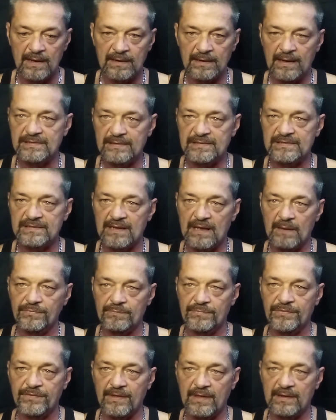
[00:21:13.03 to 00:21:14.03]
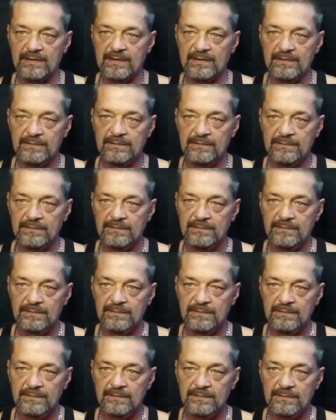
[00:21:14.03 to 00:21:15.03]
and I stopped thinking
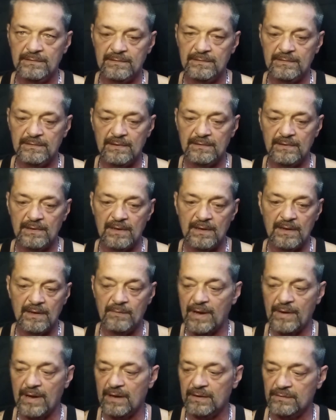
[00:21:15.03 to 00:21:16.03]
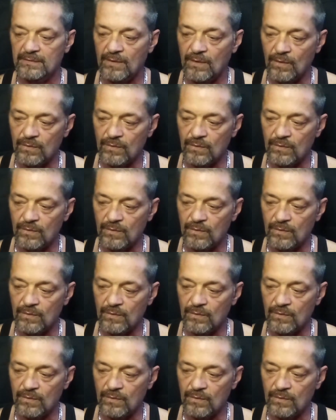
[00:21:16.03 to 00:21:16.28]
about,